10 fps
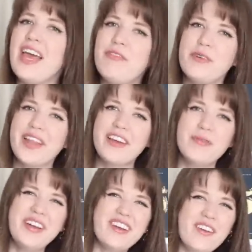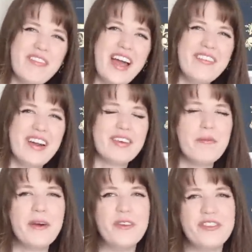if you would like to be notified whenever
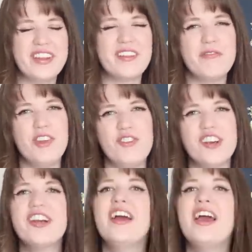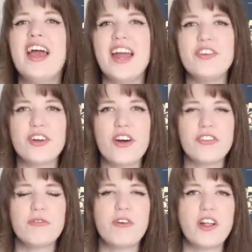I post in the future. And you can
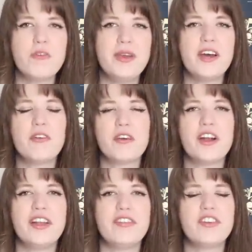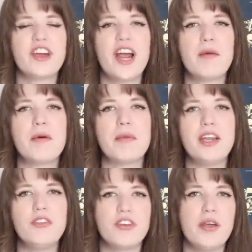also follow me over on Instagram. My
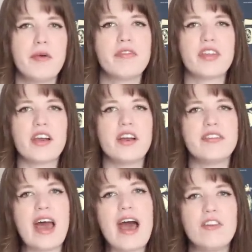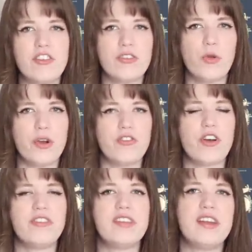username over there is at just Lauren
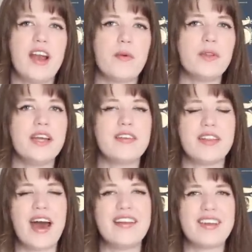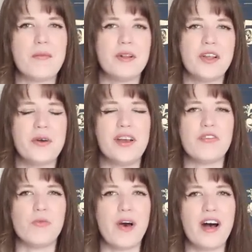Johnson. I I will link to that down below
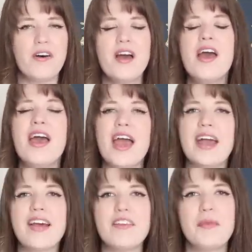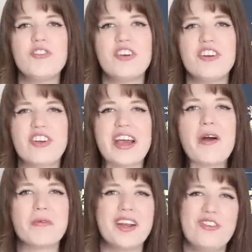as well. And guys, make sure to check
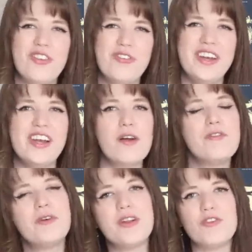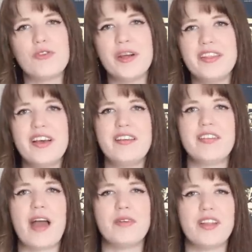out Rachel's video if you enjoyed this.
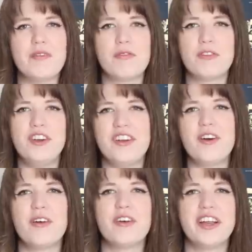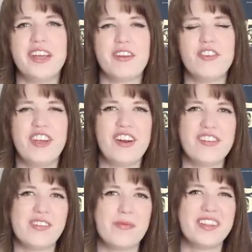I would love for you to go over and give her
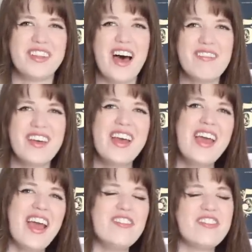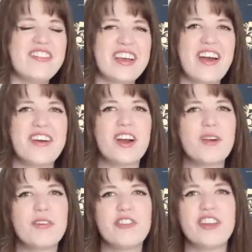channel some love and just check out
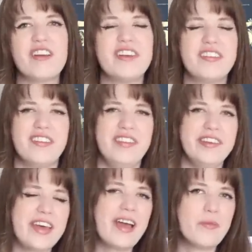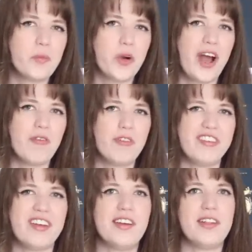her version of this and see 10 more
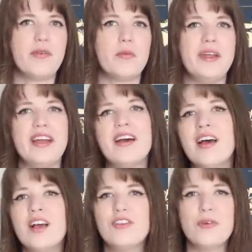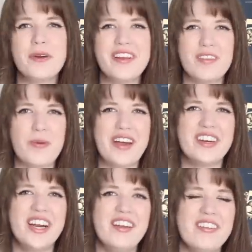outfits. I know they will be super
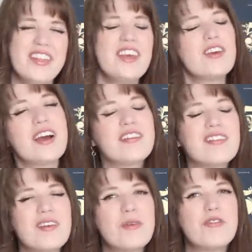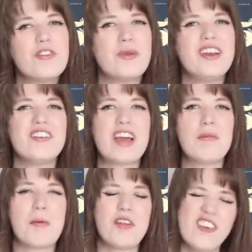inspiring. So thank you guys so much for spending your
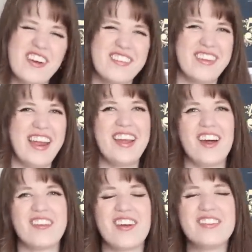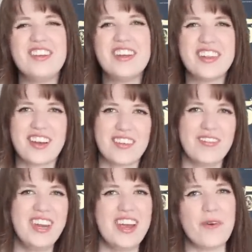time on my channel today and I'll talk to you in the next
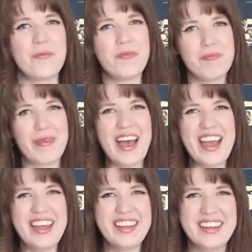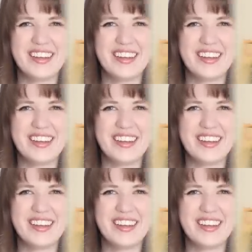video. Bye!